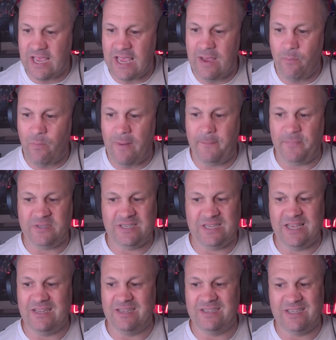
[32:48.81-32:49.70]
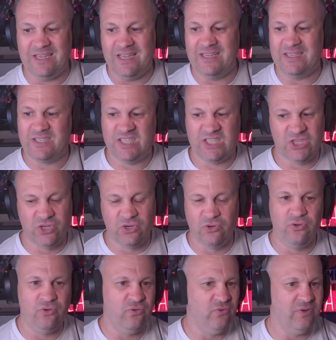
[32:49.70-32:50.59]
and 1%ers, it's
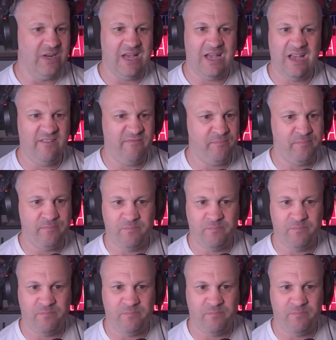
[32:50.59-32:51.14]
2.5